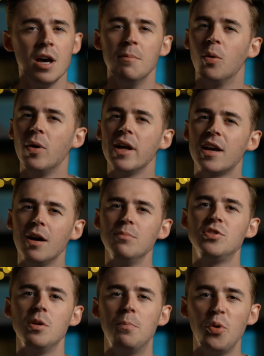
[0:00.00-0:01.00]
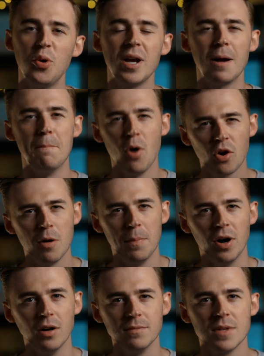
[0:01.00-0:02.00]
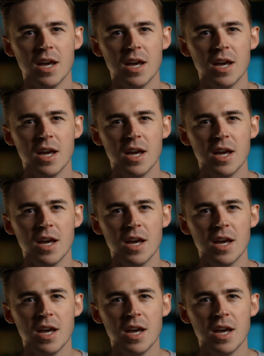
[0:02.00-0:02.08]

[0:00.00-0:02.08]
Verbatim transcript: but when it comes to brewing a Moka pot,